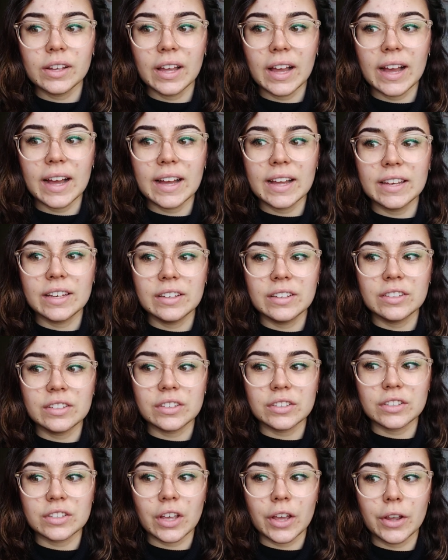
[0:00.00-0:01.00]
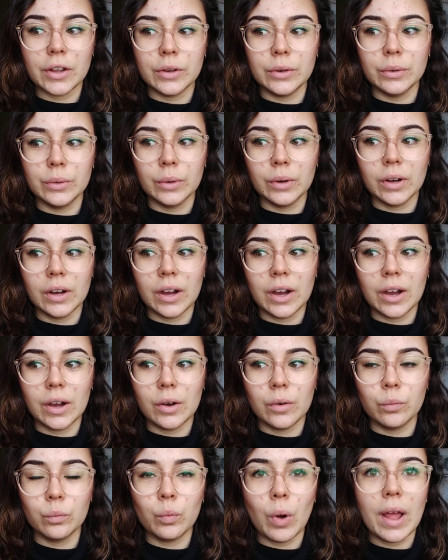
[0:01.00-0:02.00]
And so
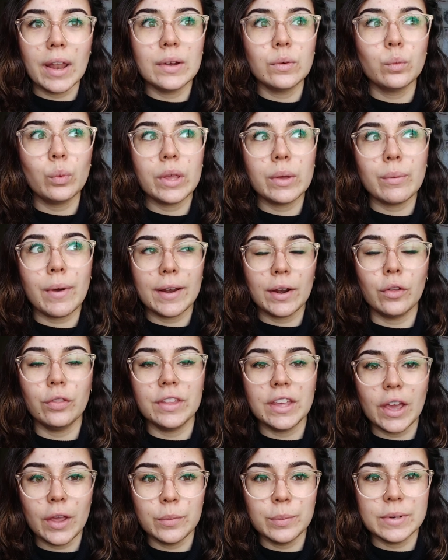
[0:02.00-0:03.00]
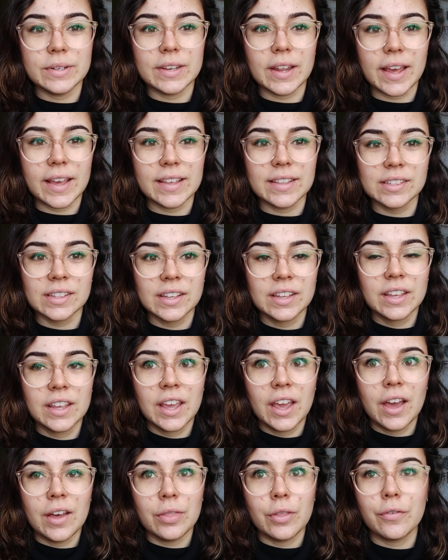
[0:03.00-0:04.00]
when we went on the open days,
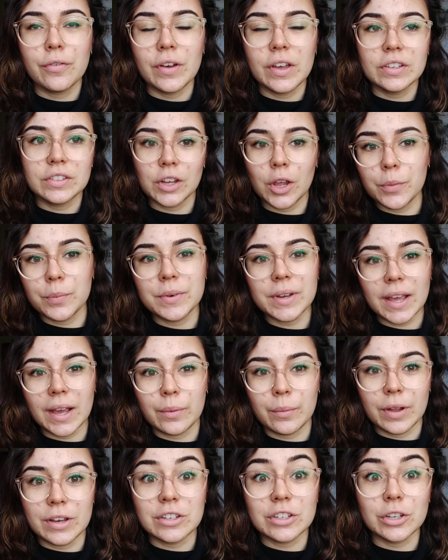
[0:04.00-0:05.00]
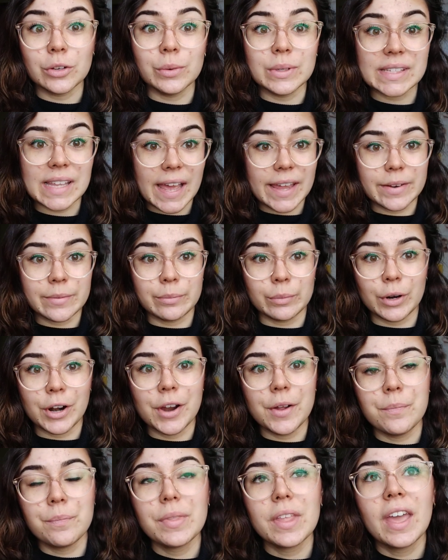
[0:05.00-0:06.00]
the first open day I went to was
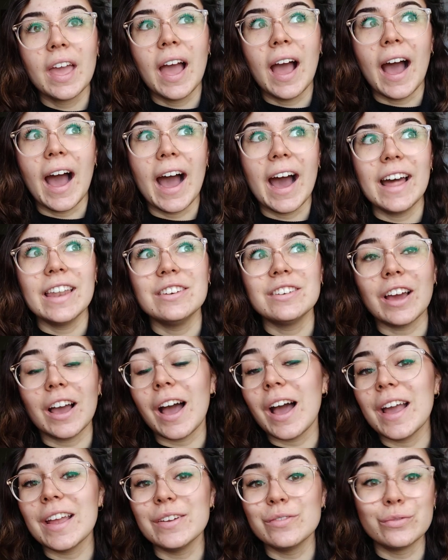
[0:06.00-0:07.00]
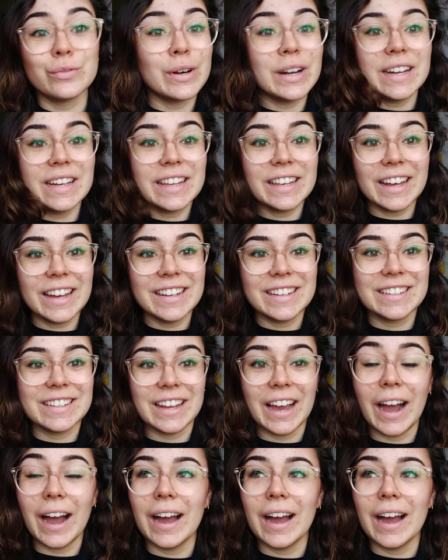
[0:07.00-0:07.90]
Edinburgh, and I really liked it.